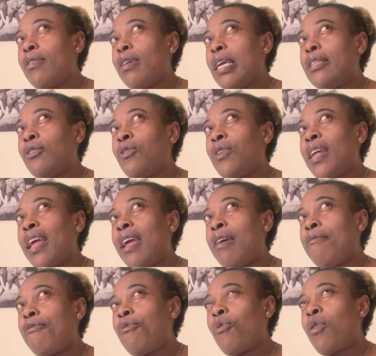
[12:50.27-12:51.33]
It's not
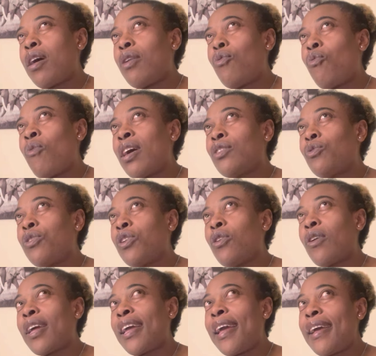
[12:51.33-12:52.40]
everyone who wants to
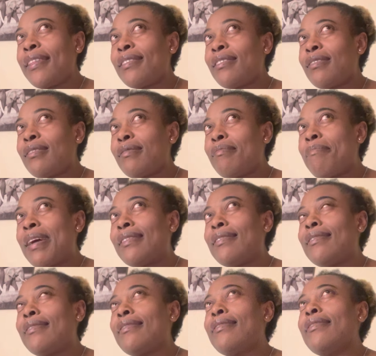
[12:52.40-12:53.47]
relocate,
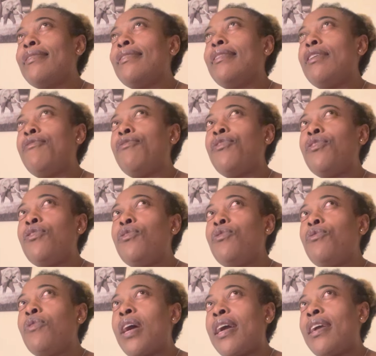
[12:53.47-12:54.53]
but if
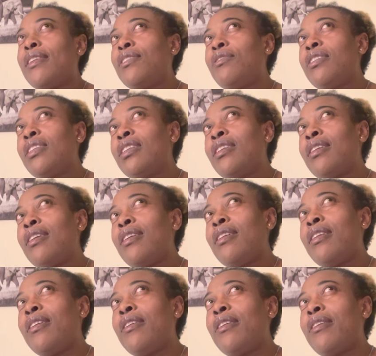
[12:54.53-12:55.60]
you are interested in,
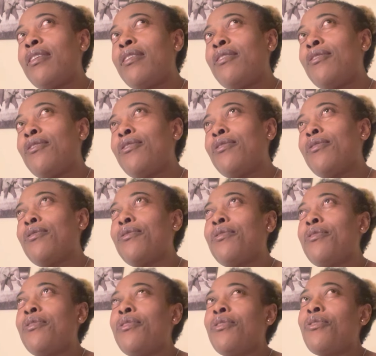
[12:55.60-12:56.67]
in you know,
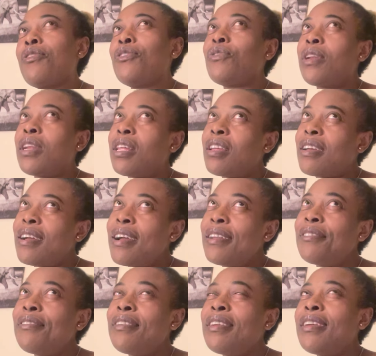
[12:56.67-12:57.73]
going to another
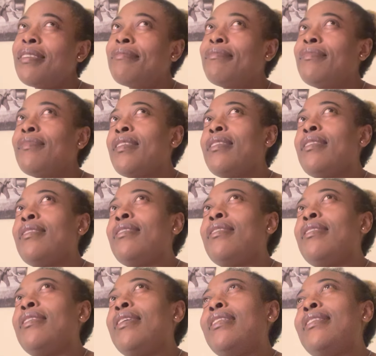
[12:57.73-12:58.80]
country,
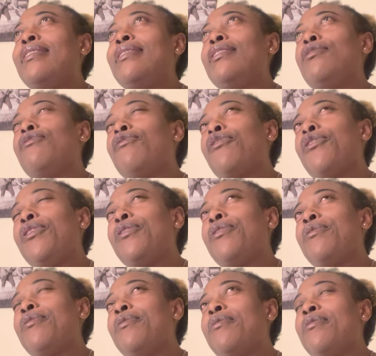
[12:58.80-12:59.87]
this is for
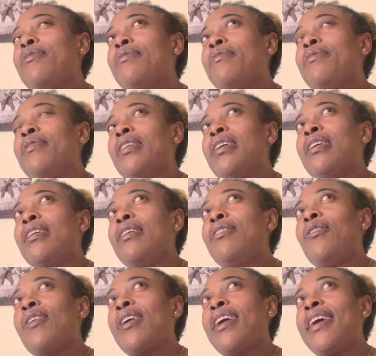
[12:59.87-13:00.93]
you.
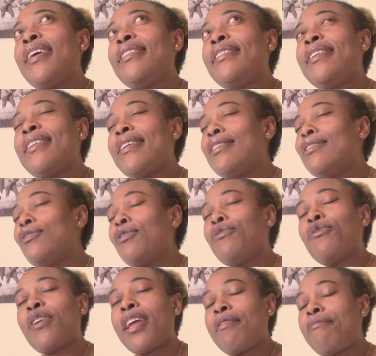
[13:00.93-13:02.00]
Relocating is not
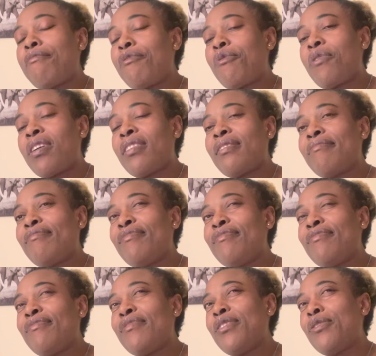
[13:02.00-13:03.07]
for everyone,
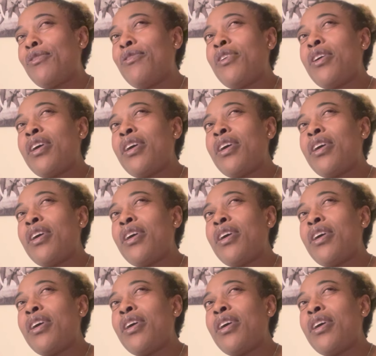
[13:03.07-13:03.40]
you know.